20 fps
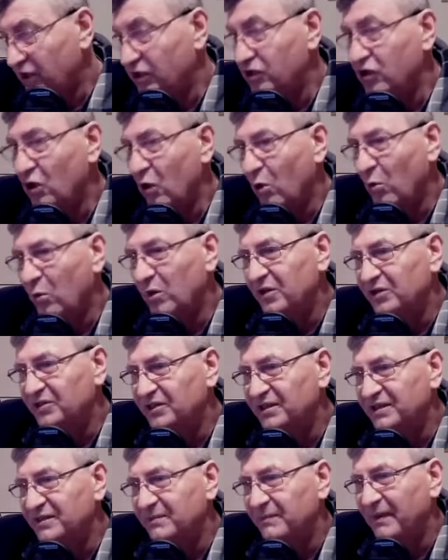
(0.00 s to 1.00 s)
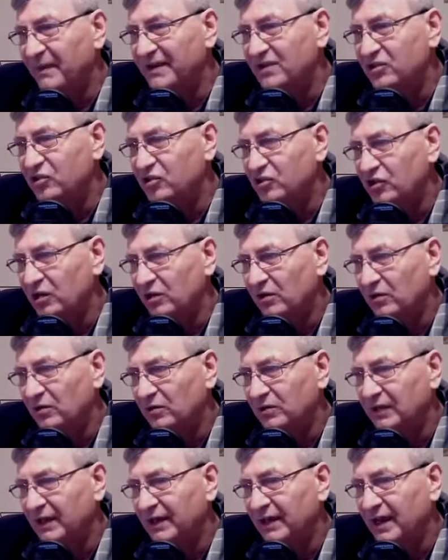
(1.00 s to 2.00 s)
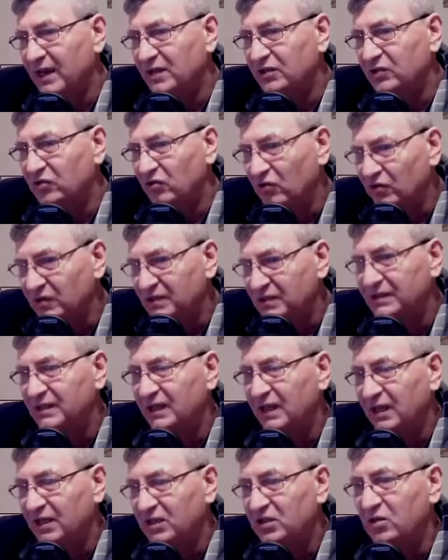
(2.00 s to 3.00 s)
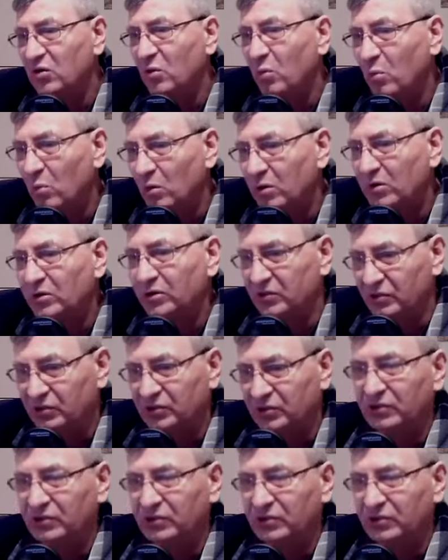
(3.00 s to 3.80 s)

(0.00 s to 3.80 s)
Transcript: Your word is my shield, and I trust in your word.